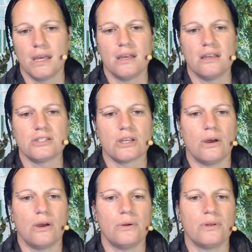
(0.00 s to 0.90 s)

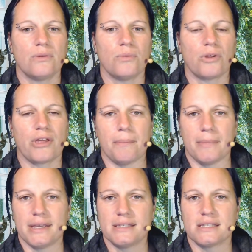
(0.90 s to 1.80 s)
So what that
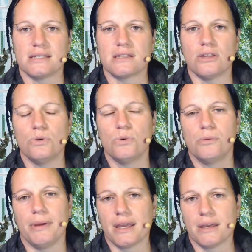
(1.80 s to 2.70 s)
means is that you will
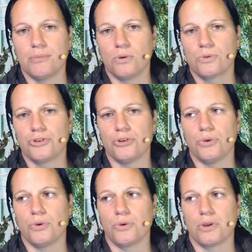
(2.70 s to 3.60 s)
be able
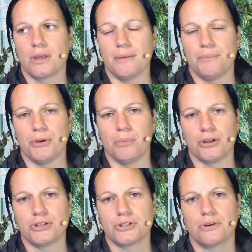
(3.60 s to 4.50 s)
to keep your
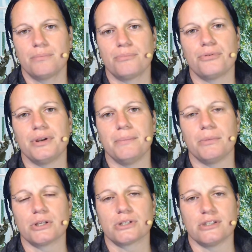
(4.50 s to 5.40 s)
blood sugar pretty
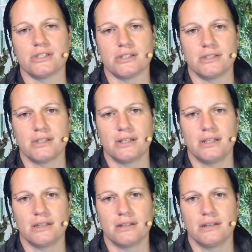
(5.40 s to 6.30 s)
much
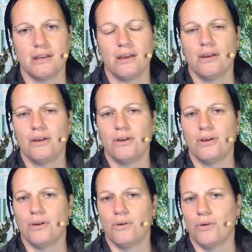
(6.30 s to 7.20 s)
consistent
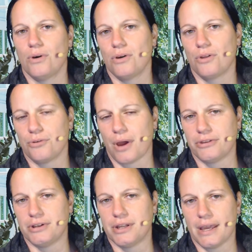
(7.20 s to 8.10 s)
throughout
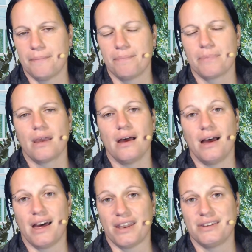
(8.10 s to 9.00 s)
the day.
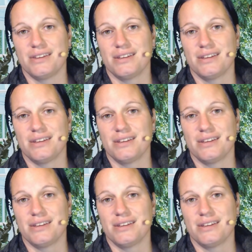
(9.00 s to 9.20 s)
And